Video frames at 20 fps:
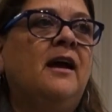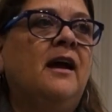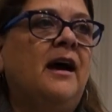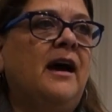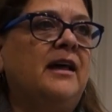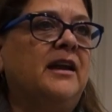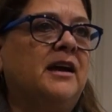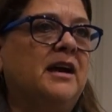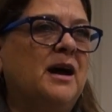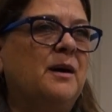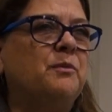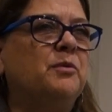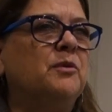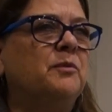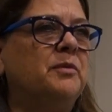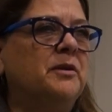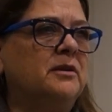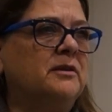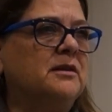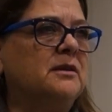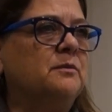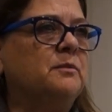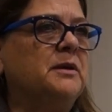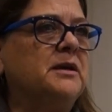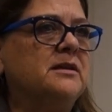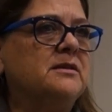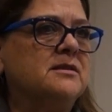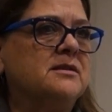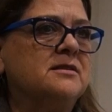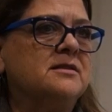and a couple built-in
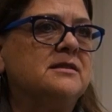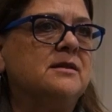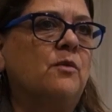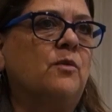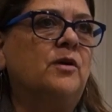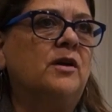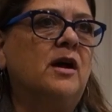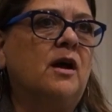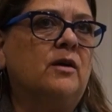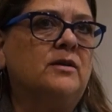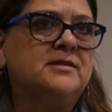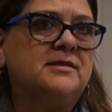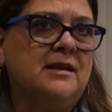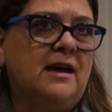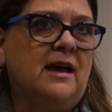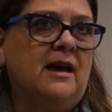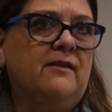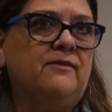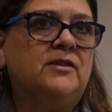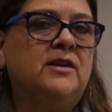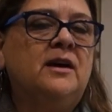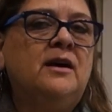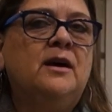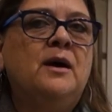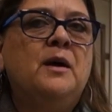pieces that were not saved.